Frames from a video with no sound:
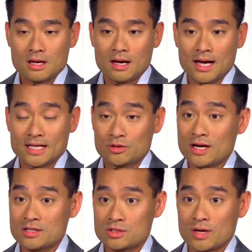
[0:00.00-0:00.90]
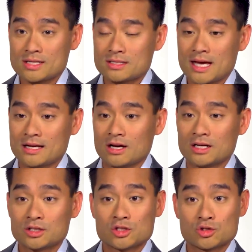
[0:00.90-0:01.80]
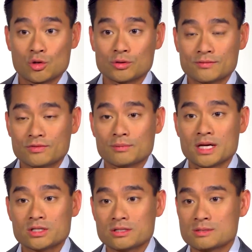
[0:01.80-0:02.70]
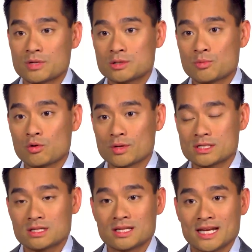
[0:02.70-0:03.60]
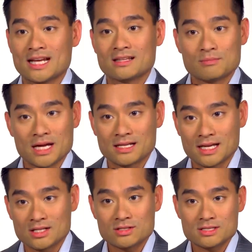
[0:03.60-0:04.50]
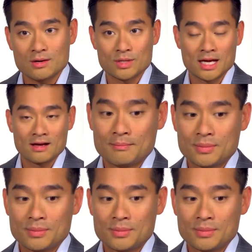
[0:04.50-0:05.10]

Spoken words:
I try to stress that uncontrolled inflammation is much more risky than any of the medications that we have,